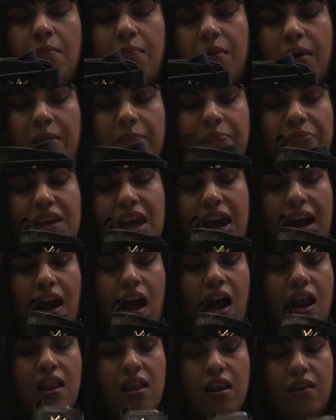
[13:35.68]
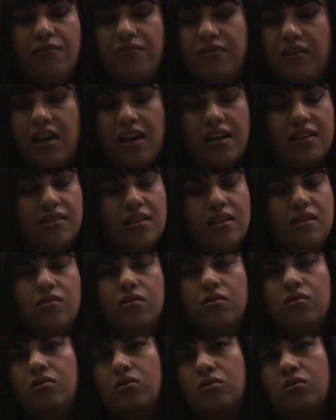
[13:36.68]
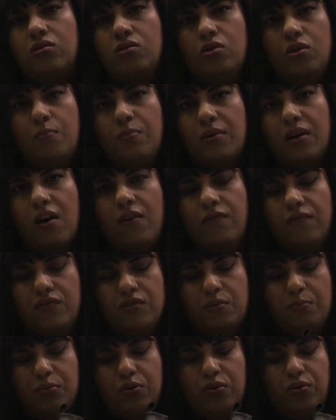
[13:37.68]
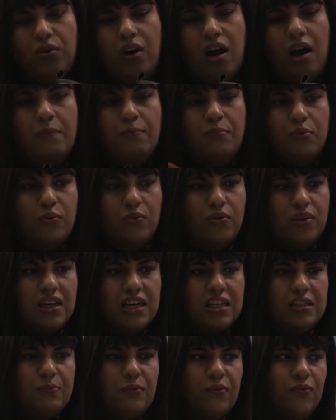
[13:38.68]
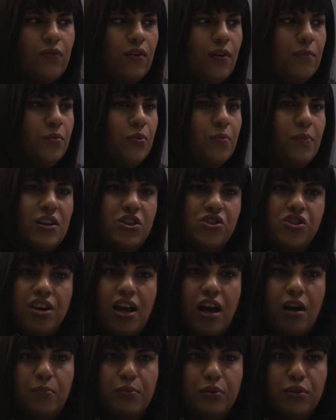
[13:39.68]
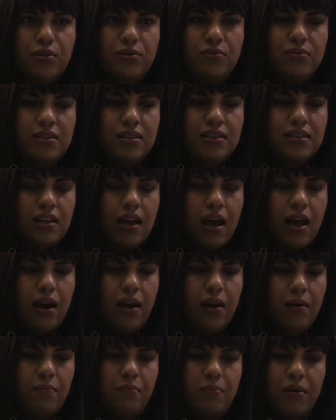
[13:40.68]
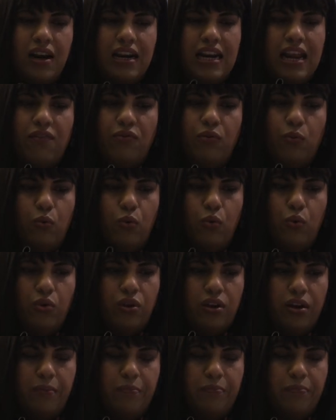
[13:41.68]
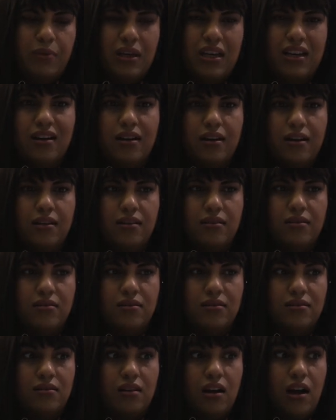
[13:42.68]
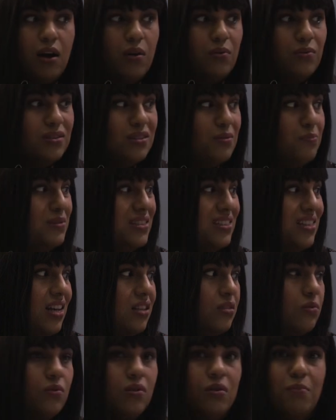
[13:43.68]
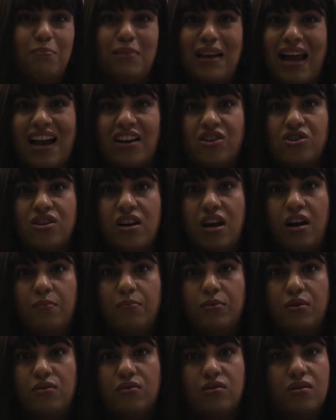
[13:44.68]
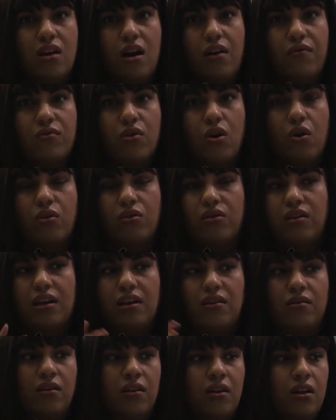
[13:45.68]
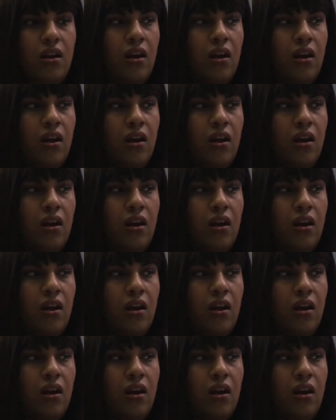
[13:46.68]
But yeah, I love these. These are super comfortable. I bought these before I bought my Chanel boots, but I never wore them because I was obsessed with the black Chanel boots that I've got that